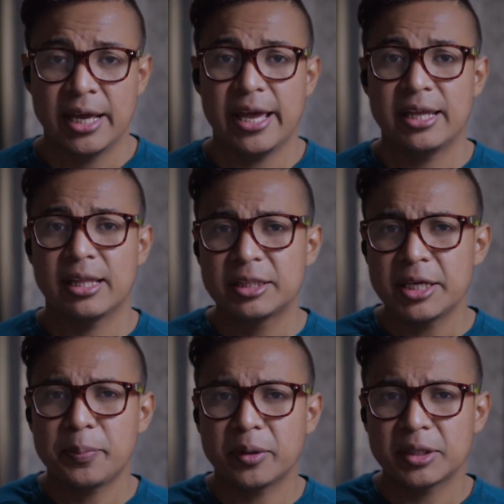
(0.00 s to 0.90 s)
and a
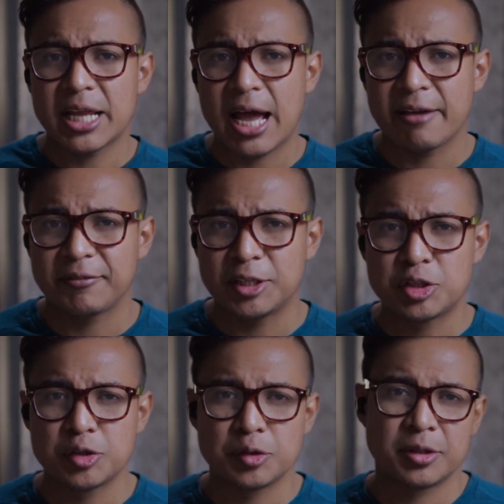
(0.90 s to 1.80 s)
deeper dive
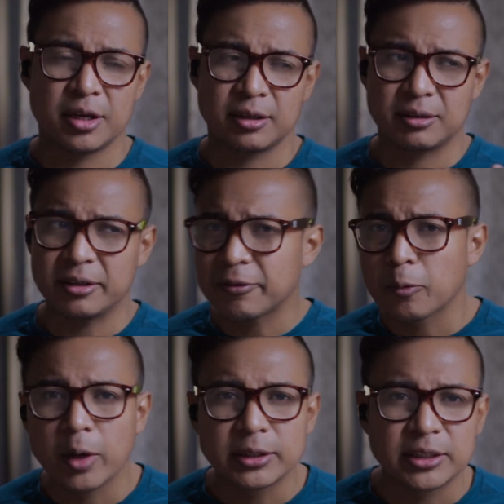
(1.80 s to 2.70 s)
into the
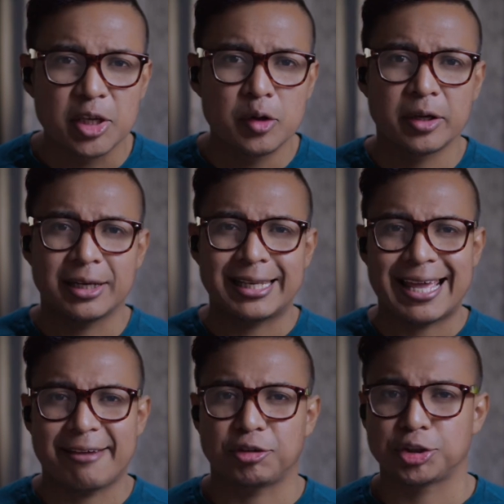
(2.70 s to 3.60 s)
different ways that you can
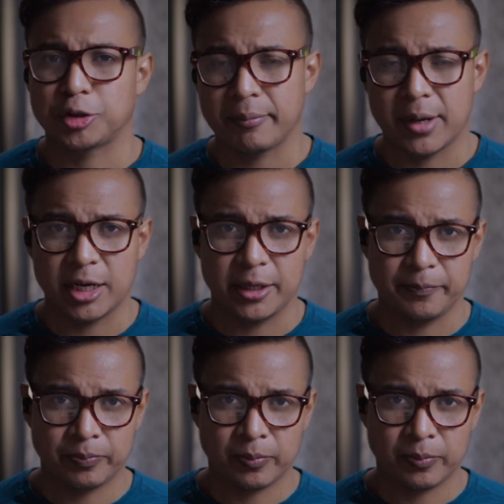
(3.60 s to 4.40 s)
leverage your money.